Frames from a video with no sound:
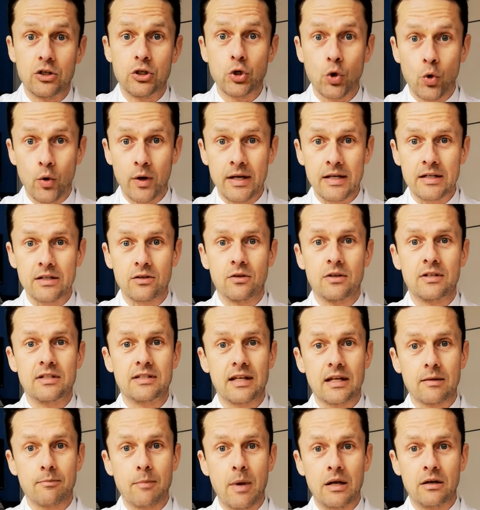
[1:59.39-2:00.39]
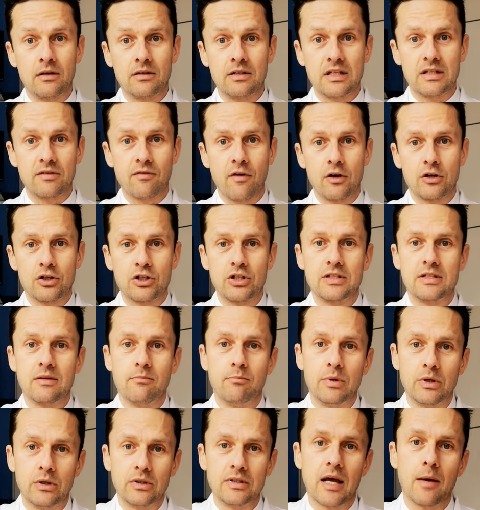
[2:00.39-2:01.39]
joint or segmental dysfunction, to
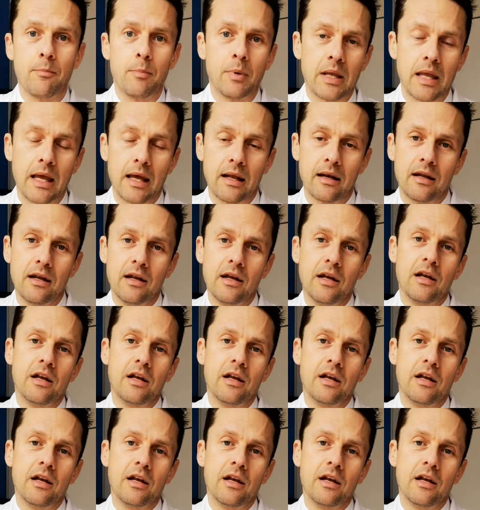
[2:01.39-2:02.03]
build up again.